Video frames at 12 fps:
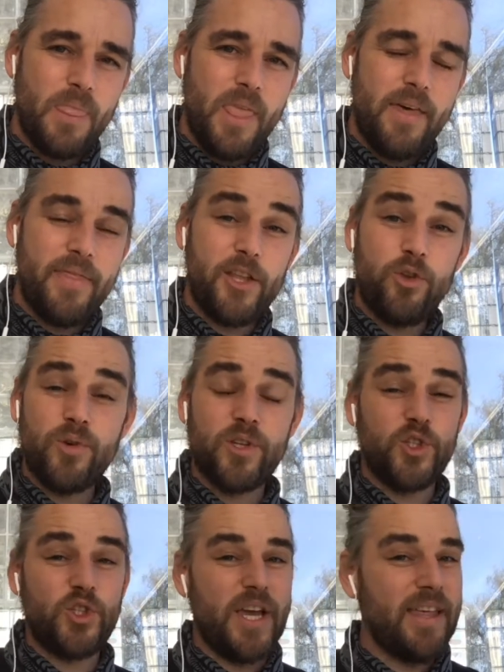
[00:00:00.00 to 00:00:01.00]
And then you can
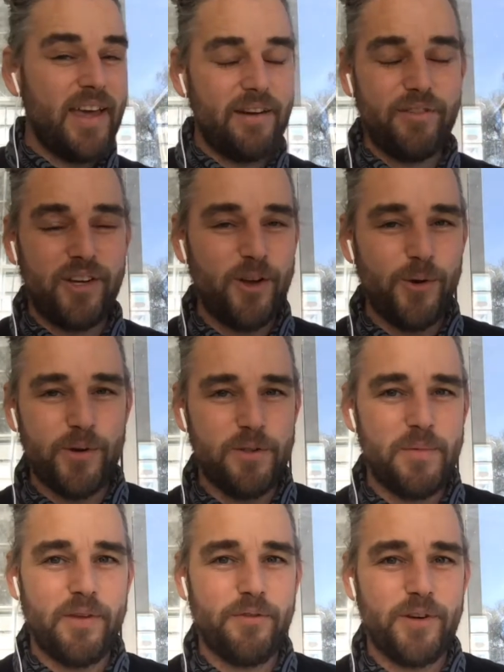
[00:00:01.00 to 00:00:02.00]
share that video with
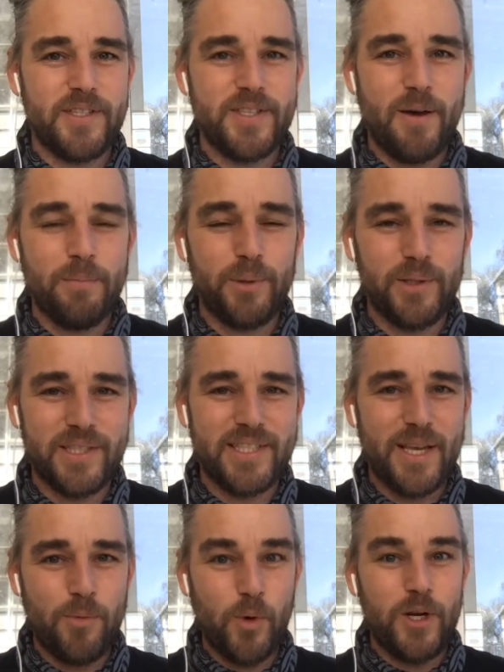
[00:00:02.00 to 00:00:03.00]
me, for example, and
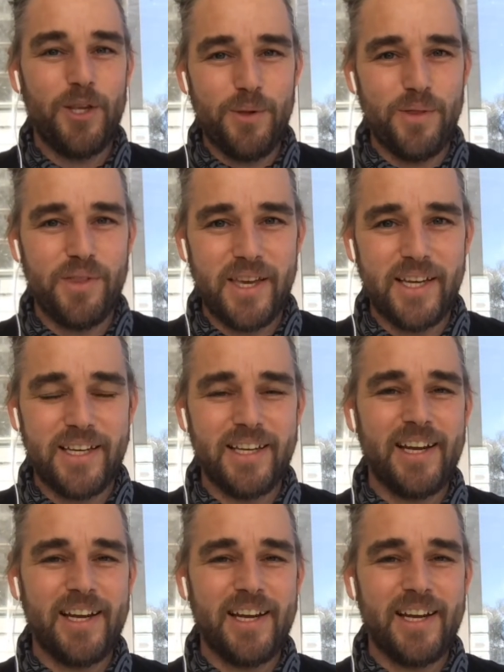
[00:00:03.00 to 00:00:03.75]
say, what do you think?